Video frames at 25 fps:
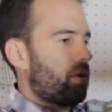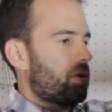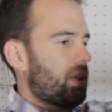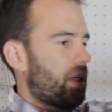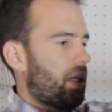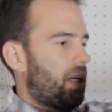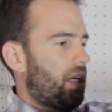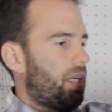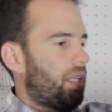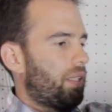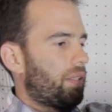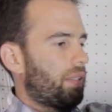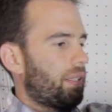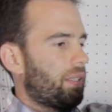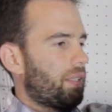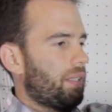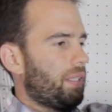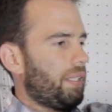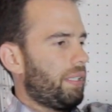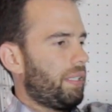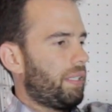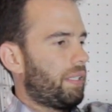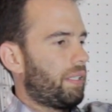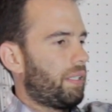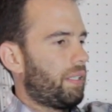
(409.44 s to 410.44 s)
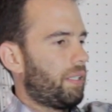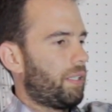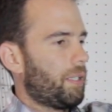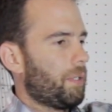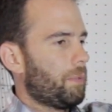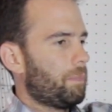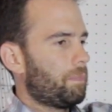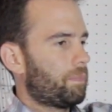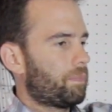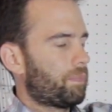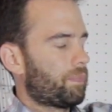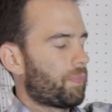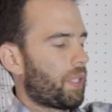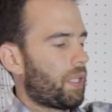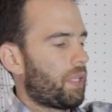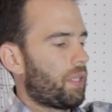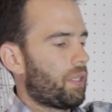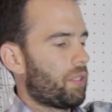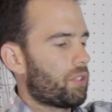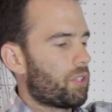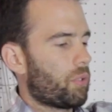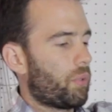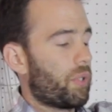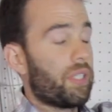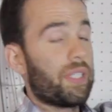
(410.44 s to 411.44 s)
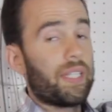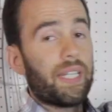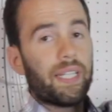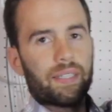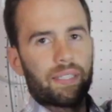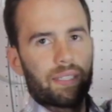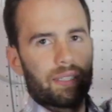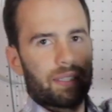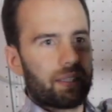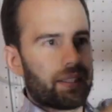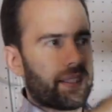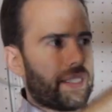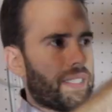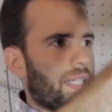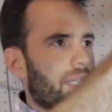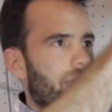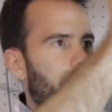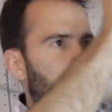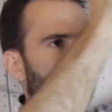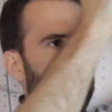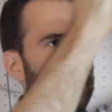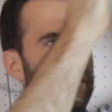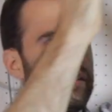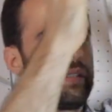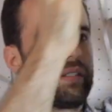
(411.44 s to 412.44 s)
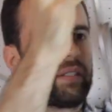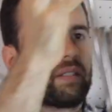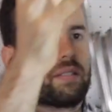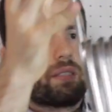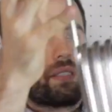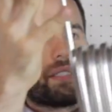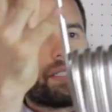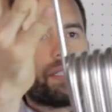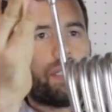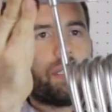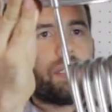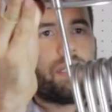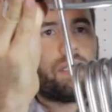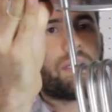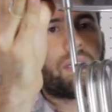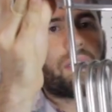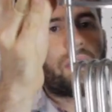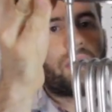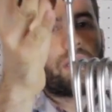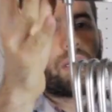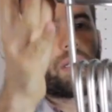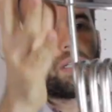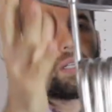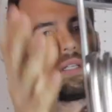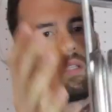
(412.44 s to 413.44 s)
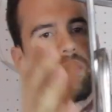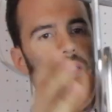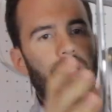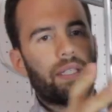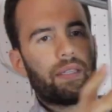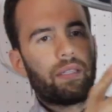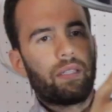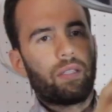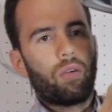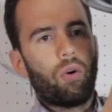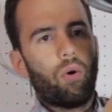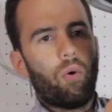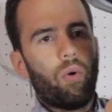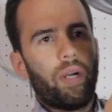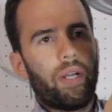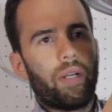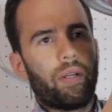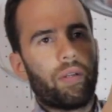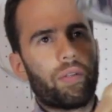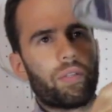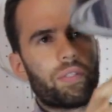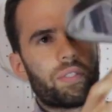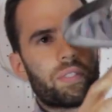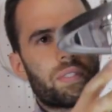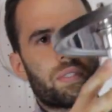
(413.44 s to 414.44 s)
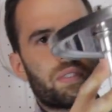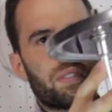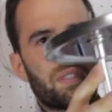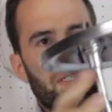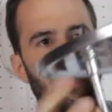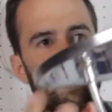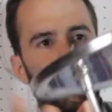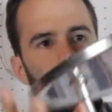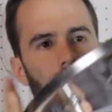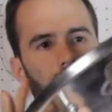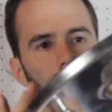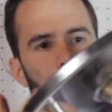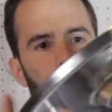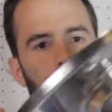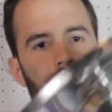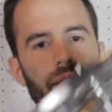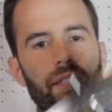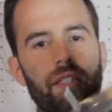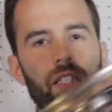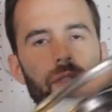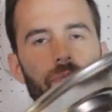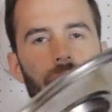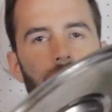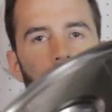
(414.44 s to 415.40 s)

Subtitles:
goes on the lid here. So when you get this kit, you can see you get the coils and you get this